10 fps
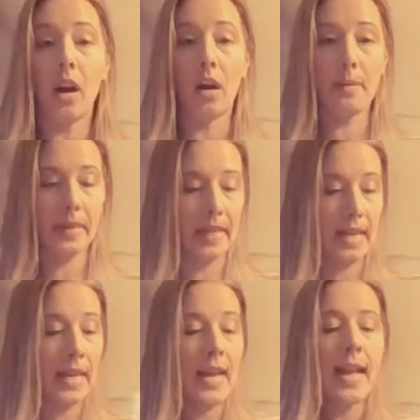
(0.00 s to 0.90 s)

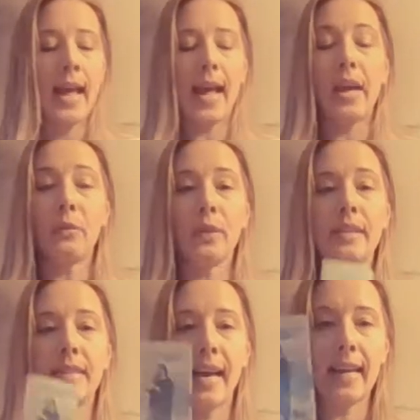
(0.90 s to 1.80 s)
harmony and
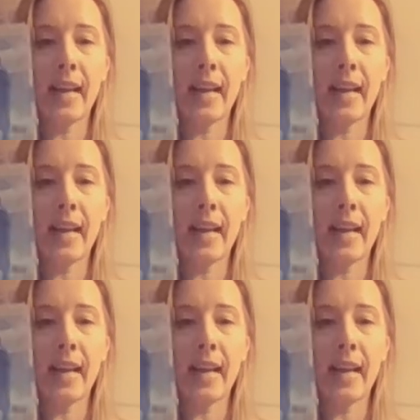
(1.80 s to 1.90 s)
reset.